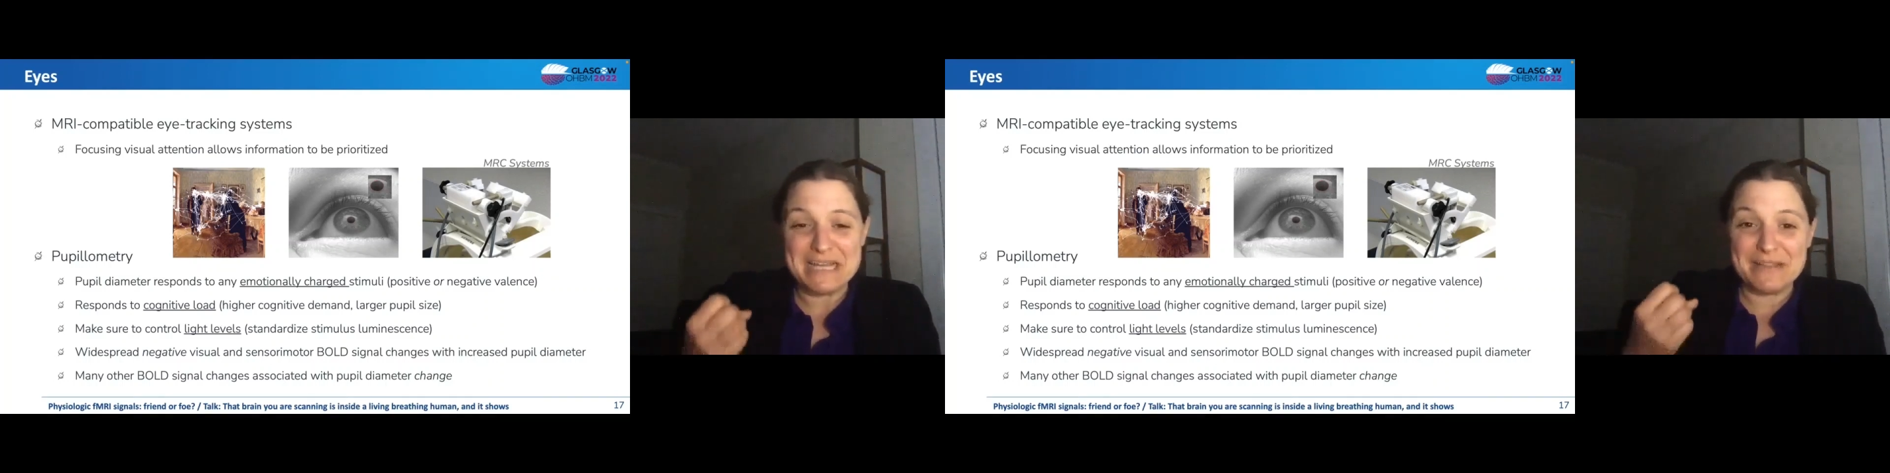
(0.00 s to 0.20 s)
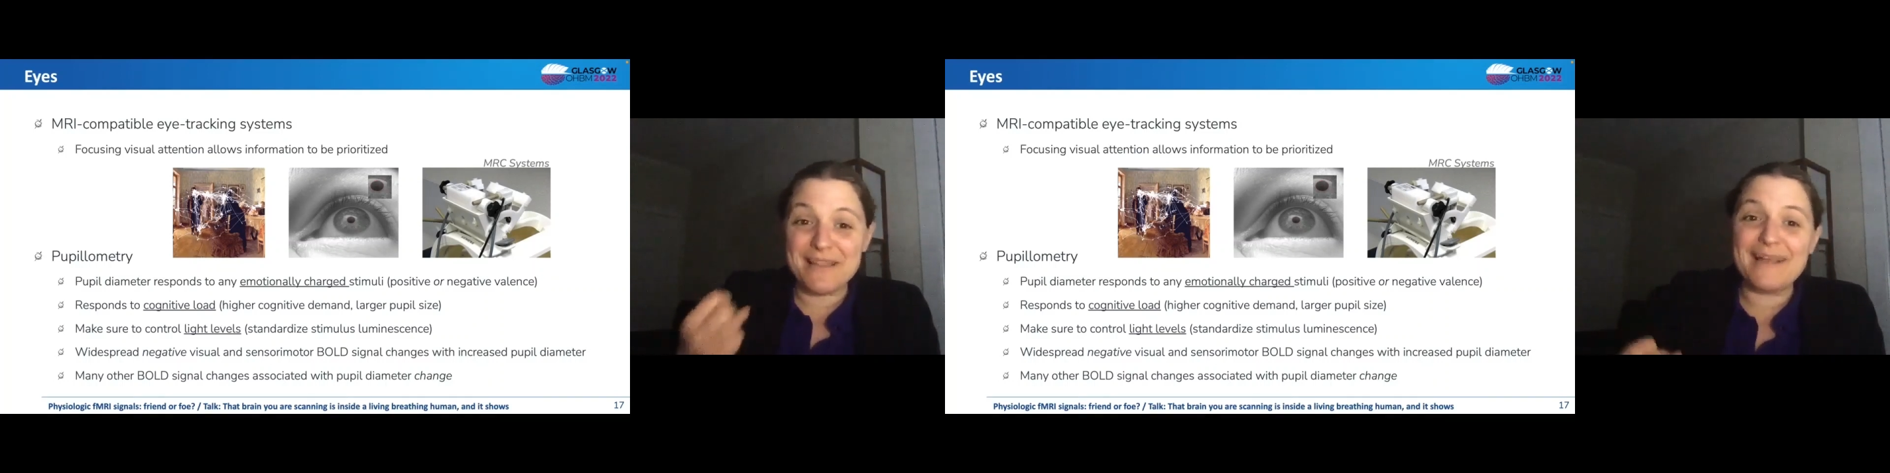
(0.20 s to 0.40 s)

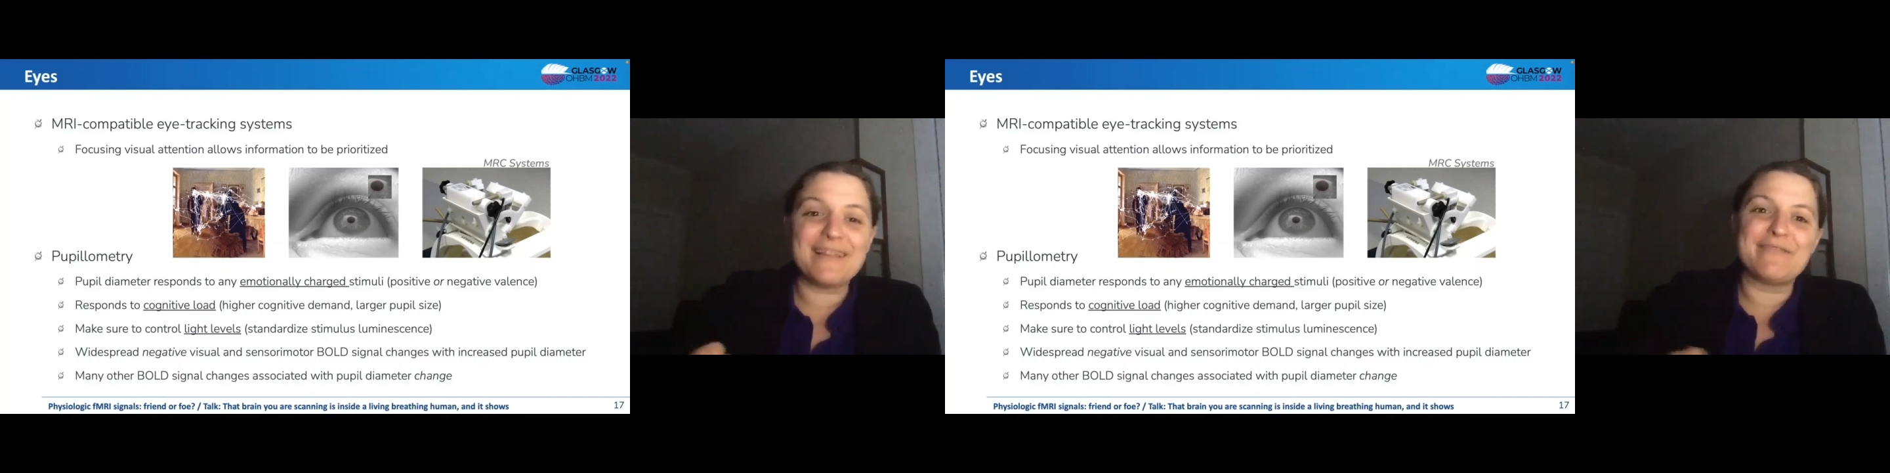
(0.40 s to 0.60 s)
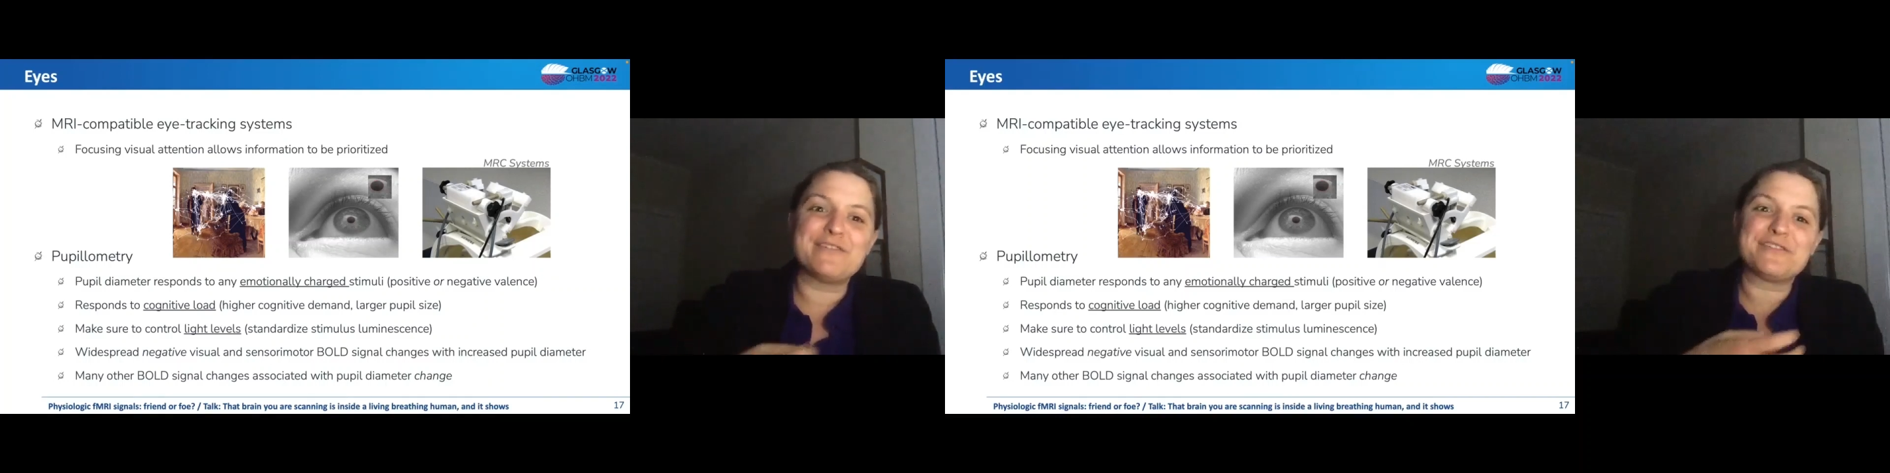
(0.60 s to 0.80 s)
light
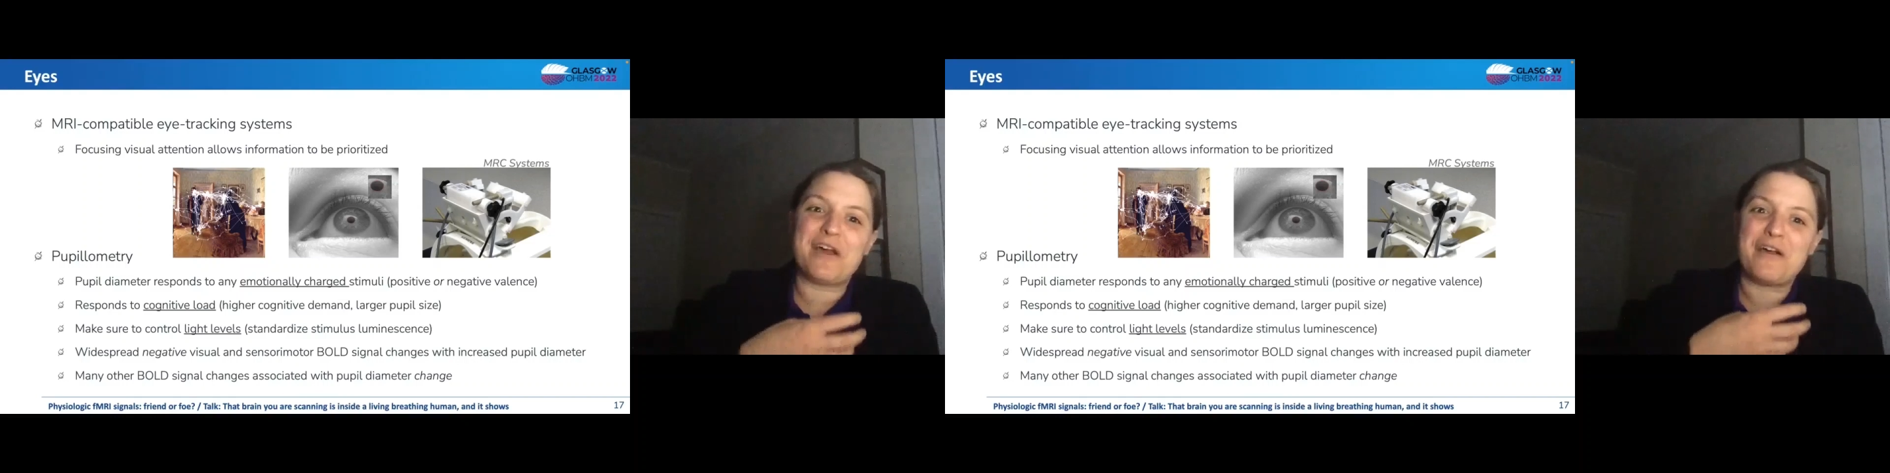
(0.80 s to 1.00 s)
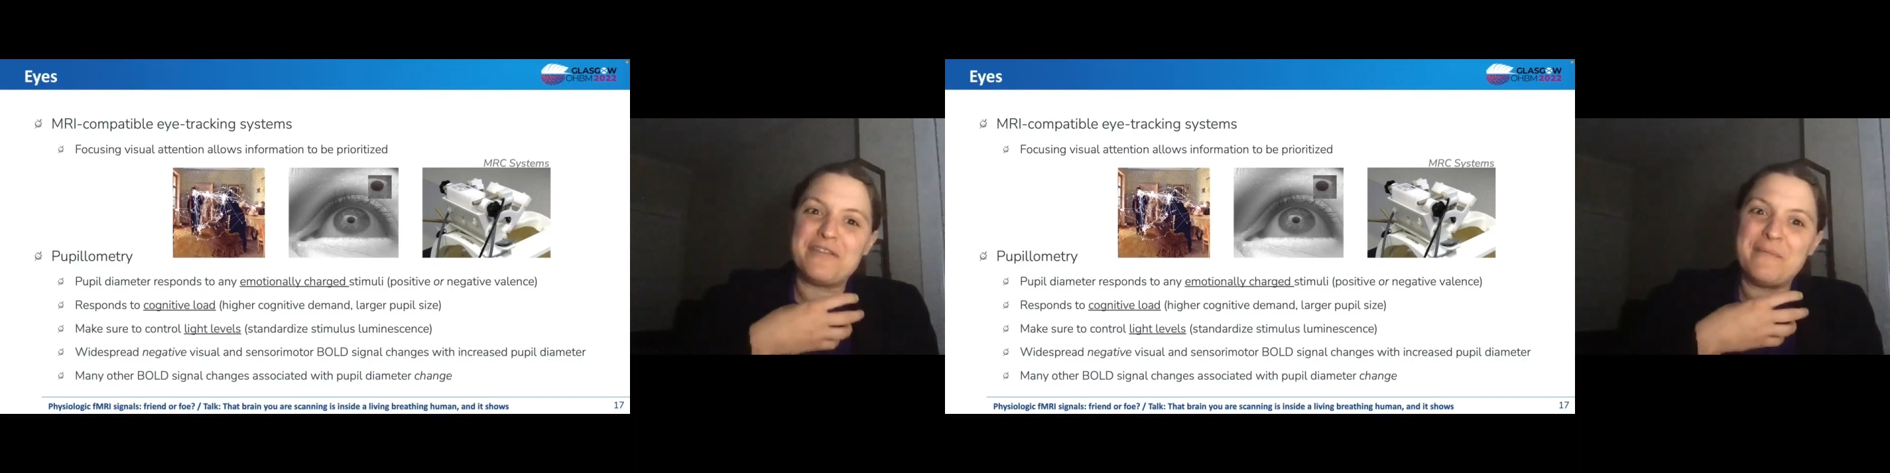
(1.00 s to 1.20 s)
levels are the